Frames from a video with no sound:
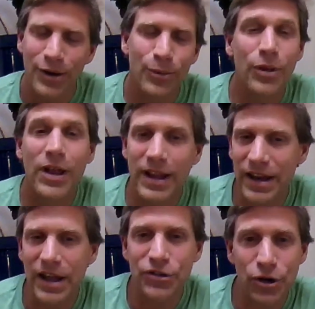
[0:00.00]
Well,
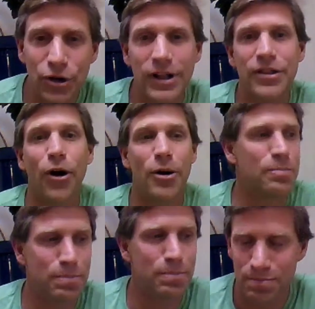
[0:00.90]
and, and certainly there are
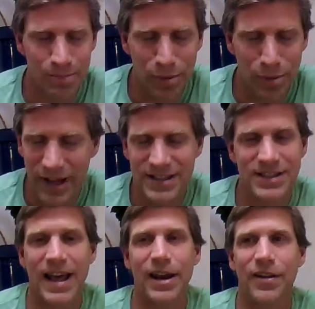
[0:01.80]

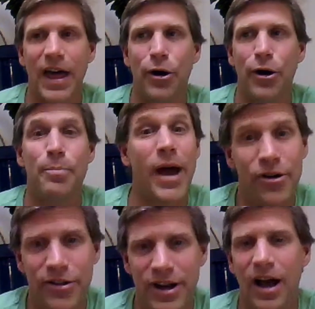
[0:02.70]
places that, that are
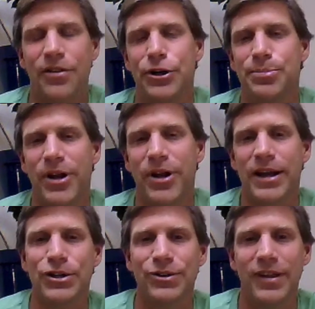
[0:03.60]
better than others, but I
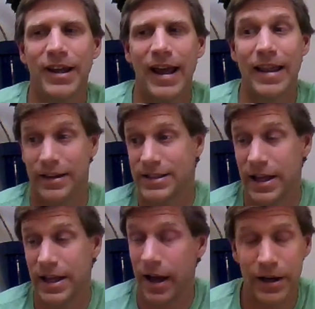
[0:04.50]
don't think, at least
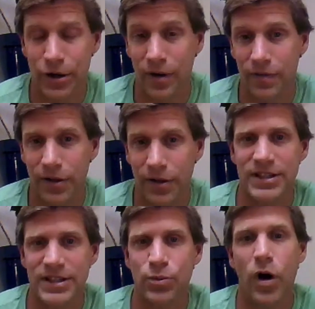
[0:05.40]
that I know of, there
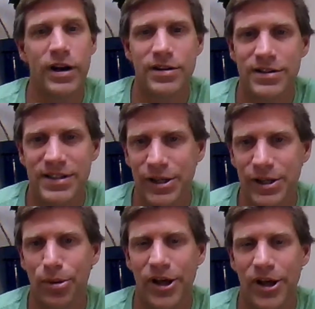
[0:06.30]
is one
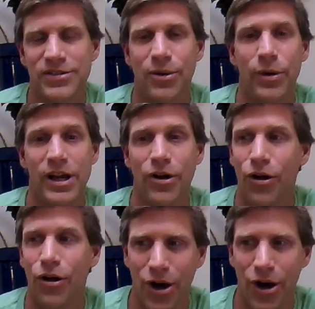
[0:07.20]
single place that we can
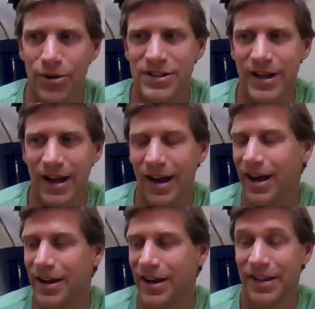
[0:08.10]
all go and say,
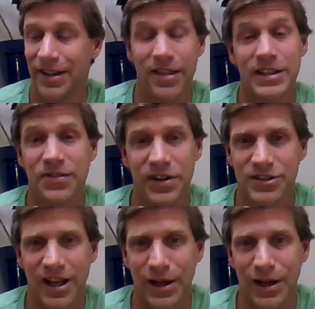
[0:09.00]
ah, this
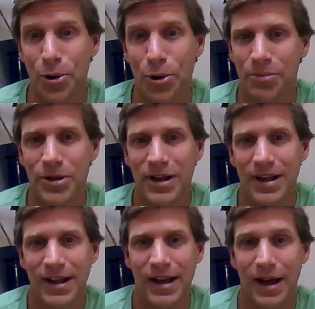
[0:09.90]
feels like home.
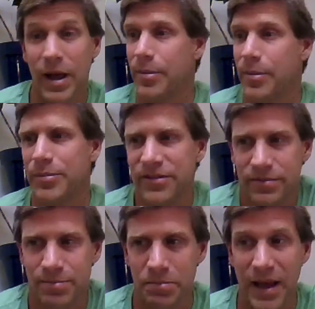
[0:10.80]
Um, and I mean,
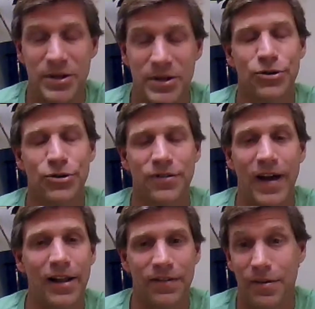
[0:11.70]
maybe Silicon
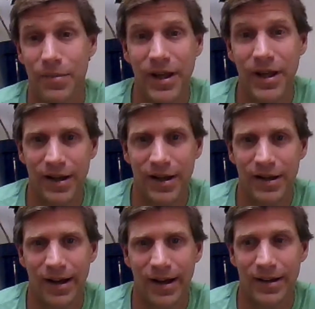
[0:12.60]
Valley for me,
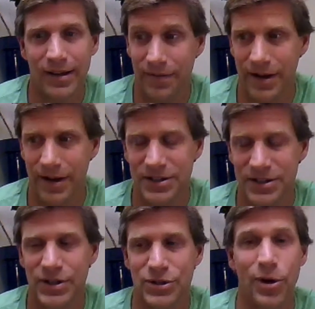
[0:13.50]
uh, living here
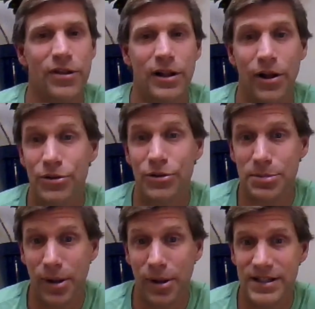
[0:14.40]
is, is one of the
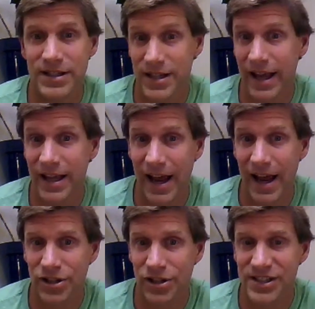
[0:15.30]
closest places that I can
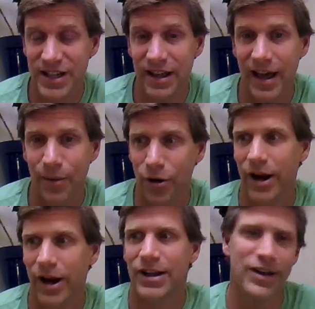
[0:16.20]
actually say that, where
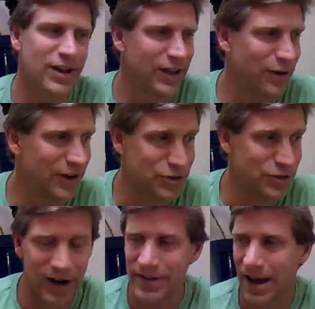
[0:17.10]
I, you know, I
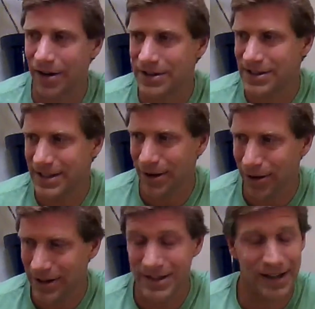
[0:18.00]
drive down and see
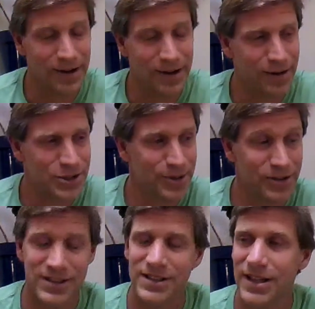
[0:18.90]
all the technology
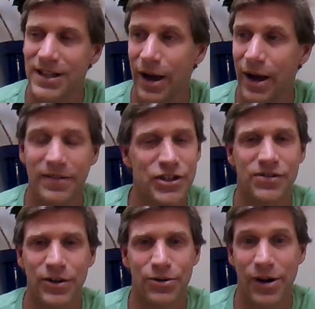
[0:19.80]
buildings and say, I just
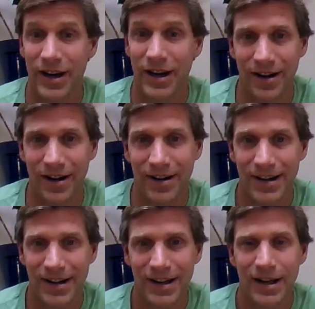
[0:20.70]
feel great here.
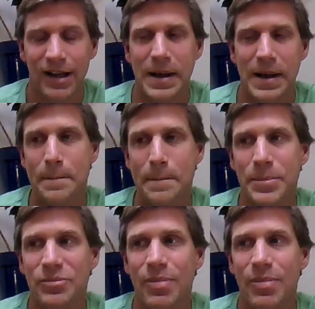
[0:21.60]
Mm-hmm. Um,